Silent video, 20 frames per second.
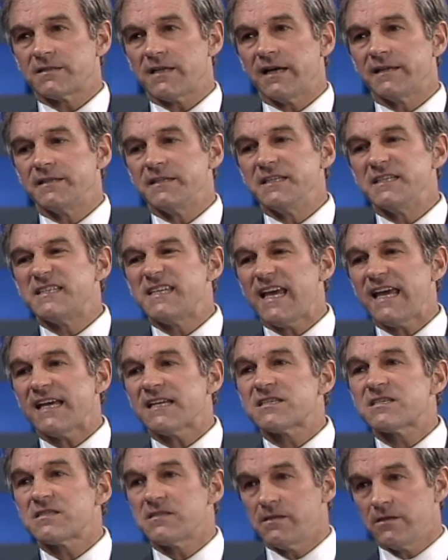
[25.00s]
I
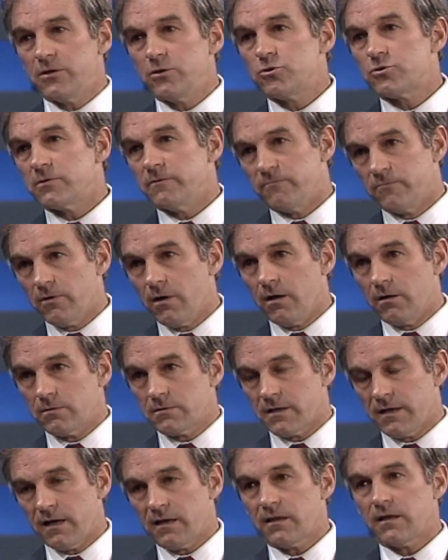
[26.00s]
detest the use of drugs,
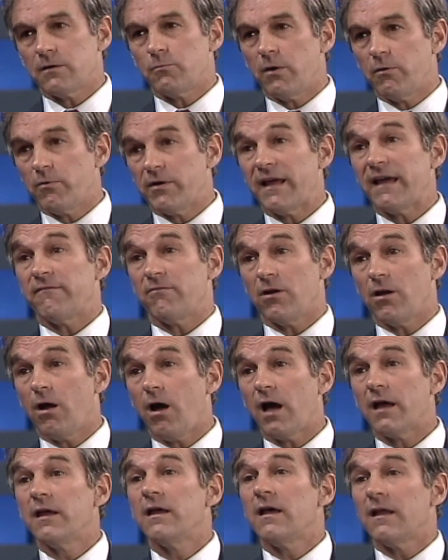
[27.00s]
and I think we would have a
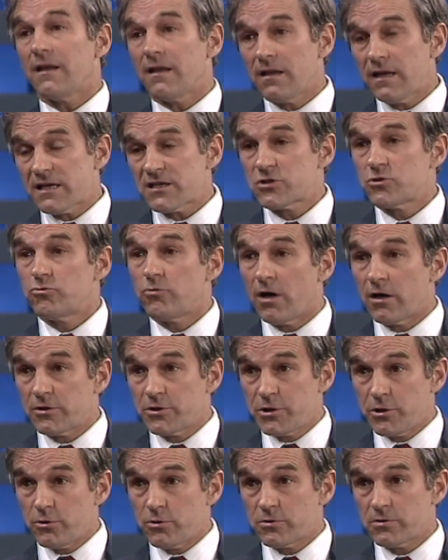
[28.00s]
lot less drugs
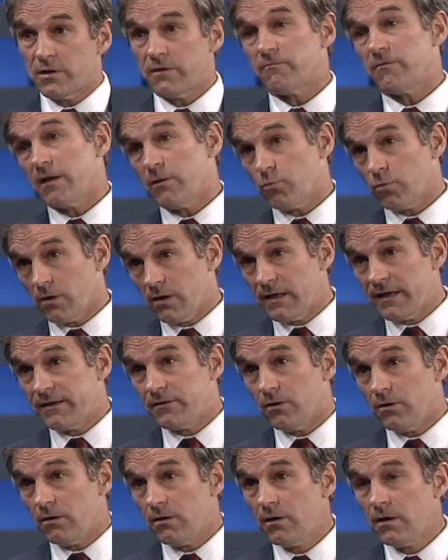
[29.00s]
used if they were
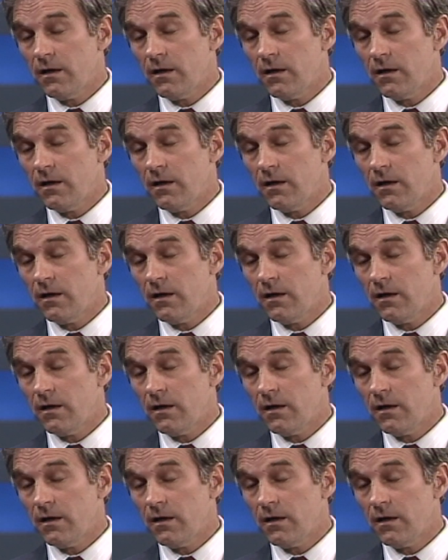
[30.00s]
legal.